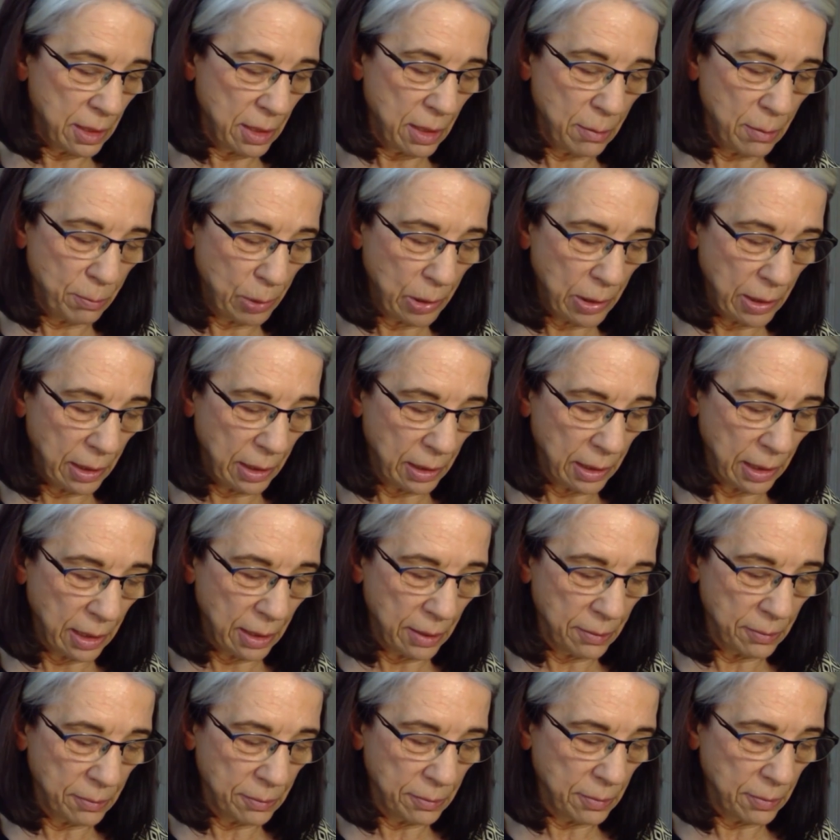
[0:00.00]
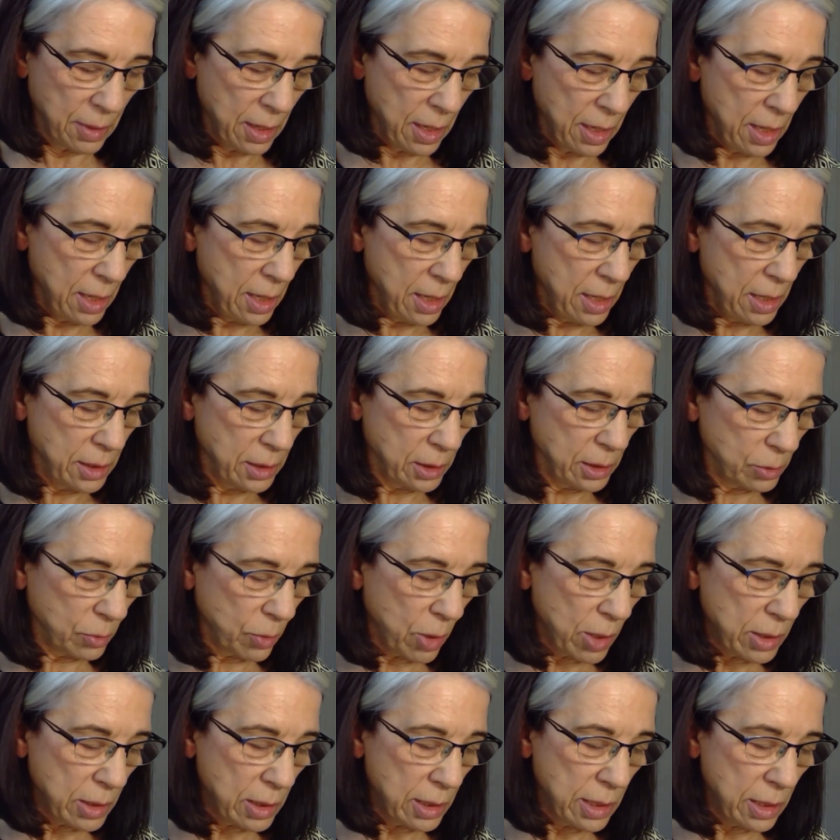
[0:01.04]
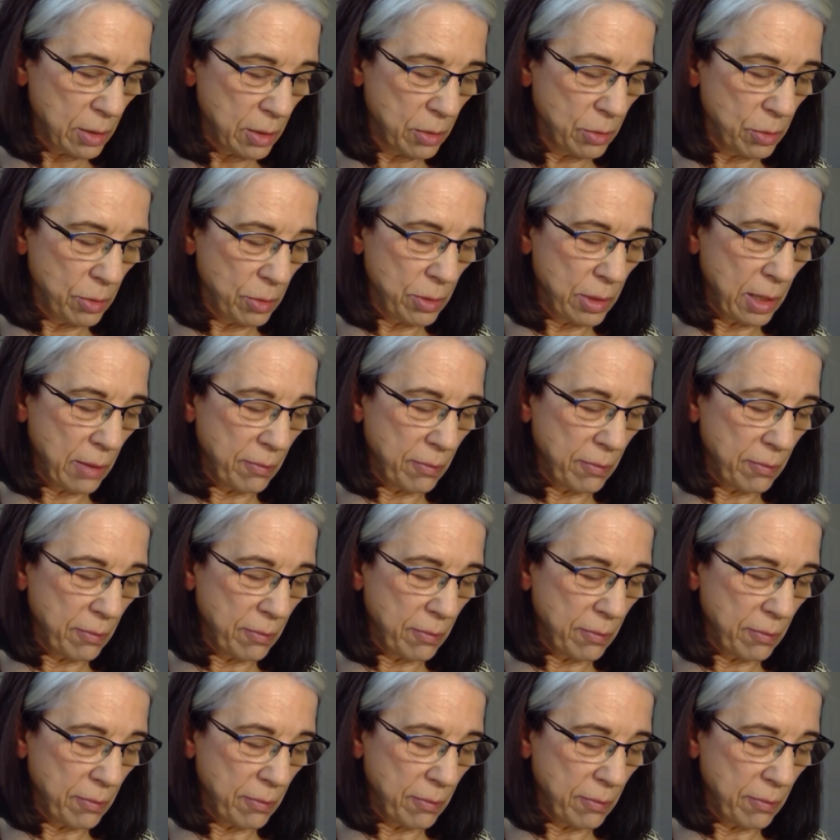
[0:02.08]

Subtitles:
completely, struggling through the